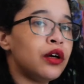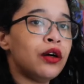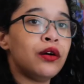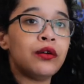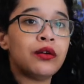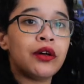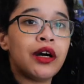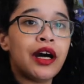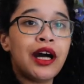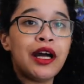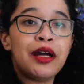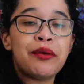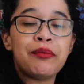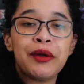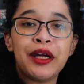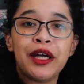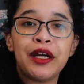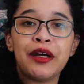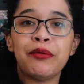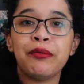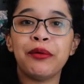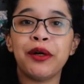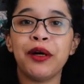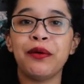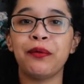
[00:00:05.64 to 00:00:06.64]
Oh, hi
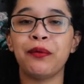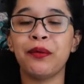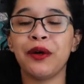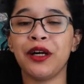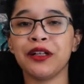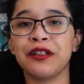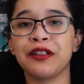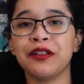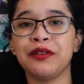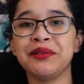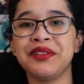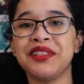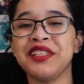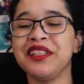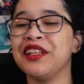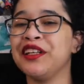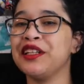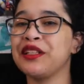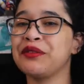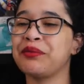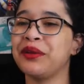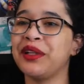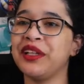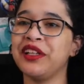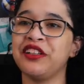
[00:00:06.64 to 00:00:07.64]
ma'am. Welcome to
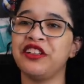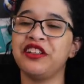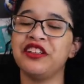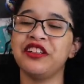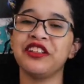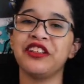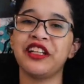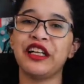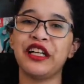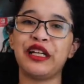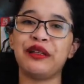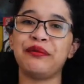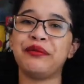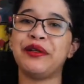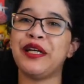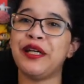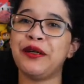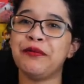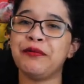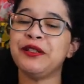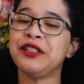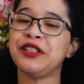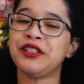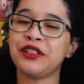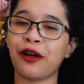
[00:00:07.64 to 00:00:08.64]
Let's Play a Good Game
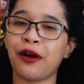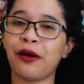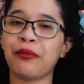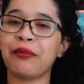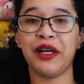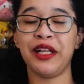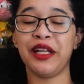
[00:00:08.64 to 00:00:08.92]
Gaming Shop.